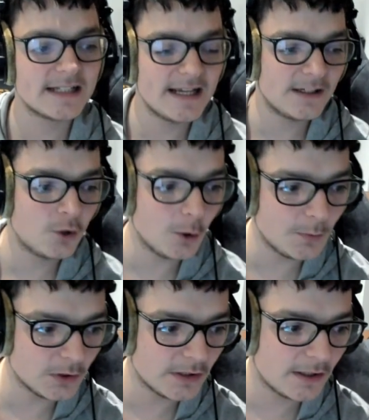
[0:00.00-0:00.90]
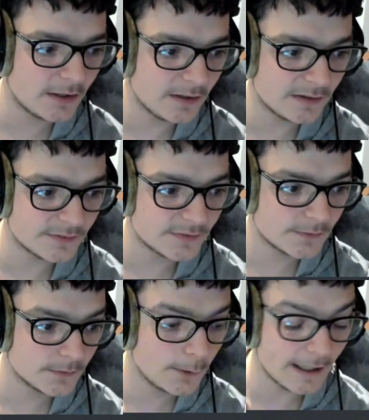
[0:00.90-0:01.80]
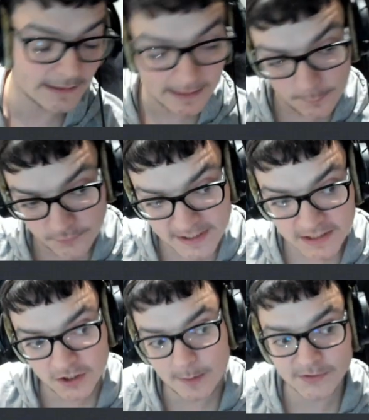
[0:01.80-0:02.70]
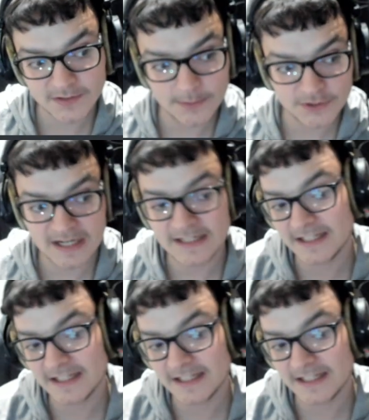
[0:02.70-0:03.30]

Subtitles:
a couple of well, I upgraded the cobblestone gen.